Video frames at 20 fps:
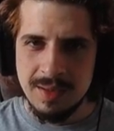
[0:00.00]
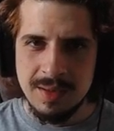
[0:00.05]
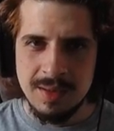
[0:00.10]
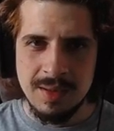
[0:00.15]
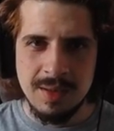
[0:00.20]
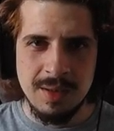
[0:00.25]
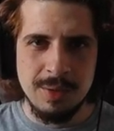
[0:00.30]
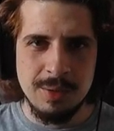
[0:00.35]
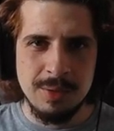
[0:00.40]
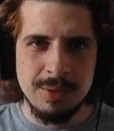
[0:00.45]

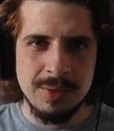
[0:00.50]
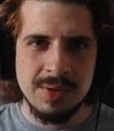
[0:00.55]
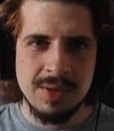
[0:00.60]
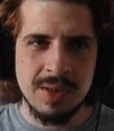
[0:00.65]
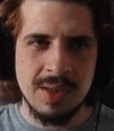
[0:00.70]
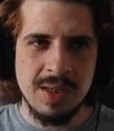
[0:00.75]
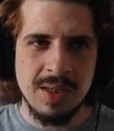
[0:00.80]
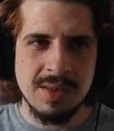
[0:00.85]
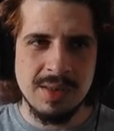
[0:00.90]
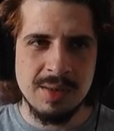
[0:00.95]
Close the
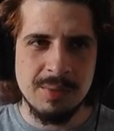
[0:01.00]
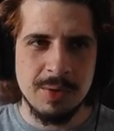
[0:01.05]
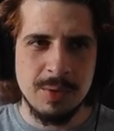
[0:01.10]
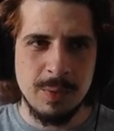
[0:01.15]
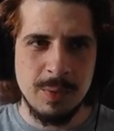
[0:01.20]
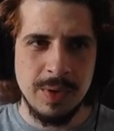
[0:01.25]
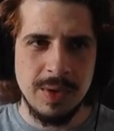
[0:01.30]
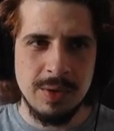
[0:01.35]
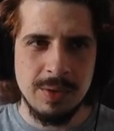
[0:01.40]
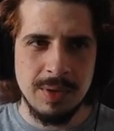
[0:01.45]
customer
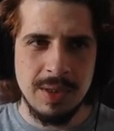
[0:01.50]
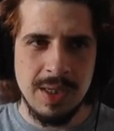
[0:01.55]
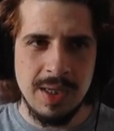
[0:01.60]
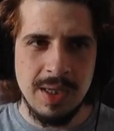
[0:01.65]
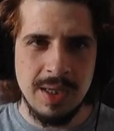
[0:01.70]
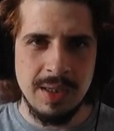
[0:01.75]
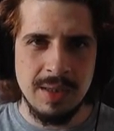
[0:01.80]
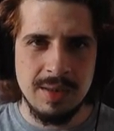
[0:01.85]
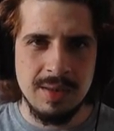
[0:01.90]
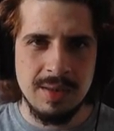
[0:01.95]
window. Got
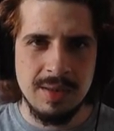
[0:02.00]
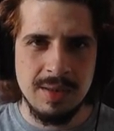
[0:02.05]
it.